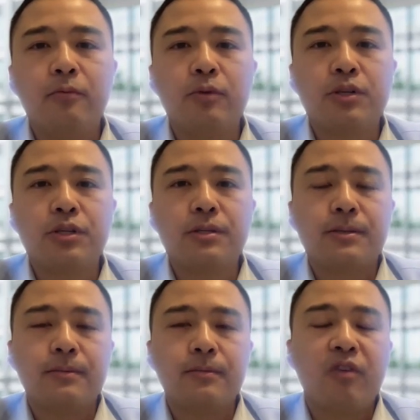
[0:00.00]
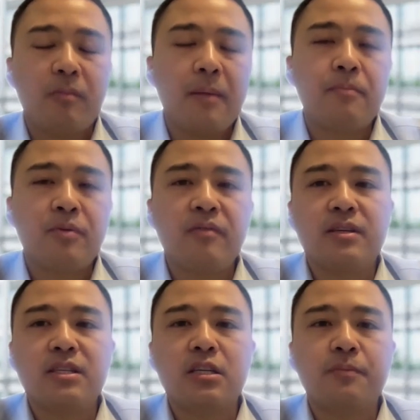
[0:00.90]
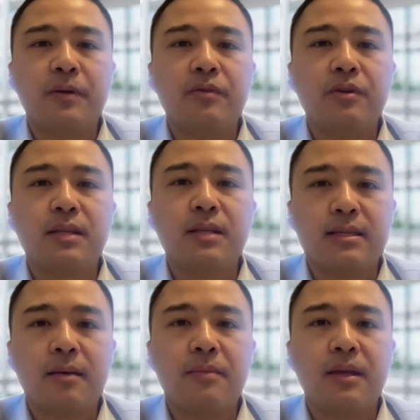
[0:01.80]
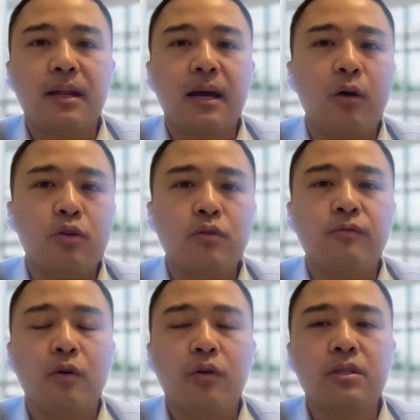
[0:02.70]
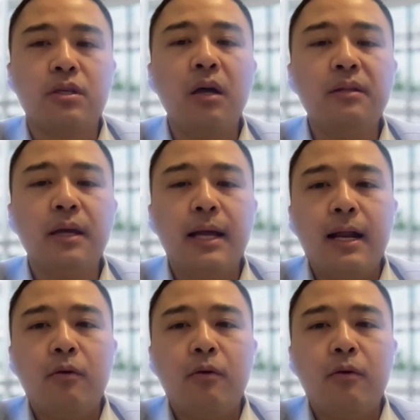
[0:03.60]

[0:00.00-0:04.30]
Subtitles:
which is from my previous experience. That's something that I also focus on.